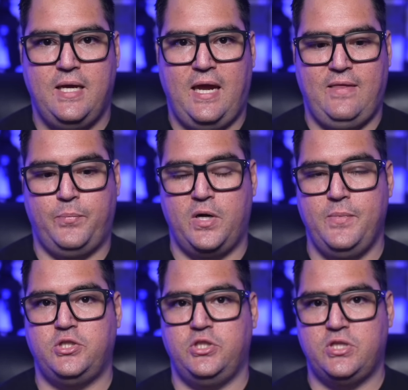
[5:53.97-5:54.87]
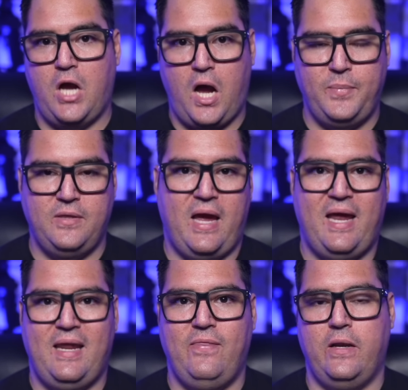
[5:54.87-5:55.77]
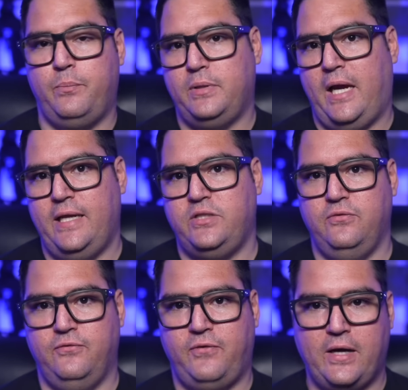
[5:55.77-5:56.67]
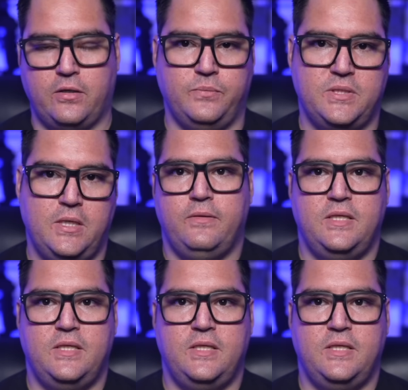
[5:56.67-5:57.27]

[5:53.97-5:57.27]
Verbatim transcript: And they pretty much just copied that and then applied it to firearms.